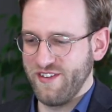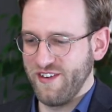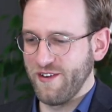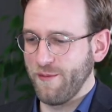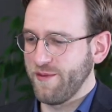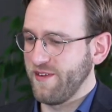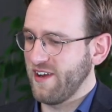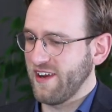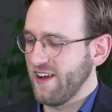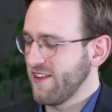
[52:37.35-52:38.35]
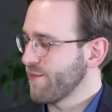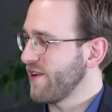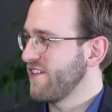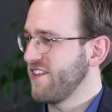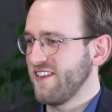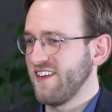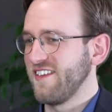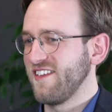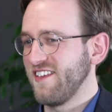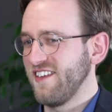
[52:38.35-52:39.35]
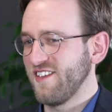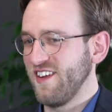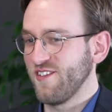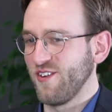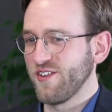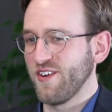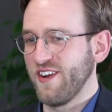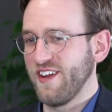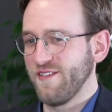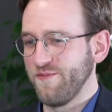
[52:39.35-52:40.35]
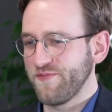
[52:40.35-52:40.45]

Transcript: adopted in like enterprise settings is also that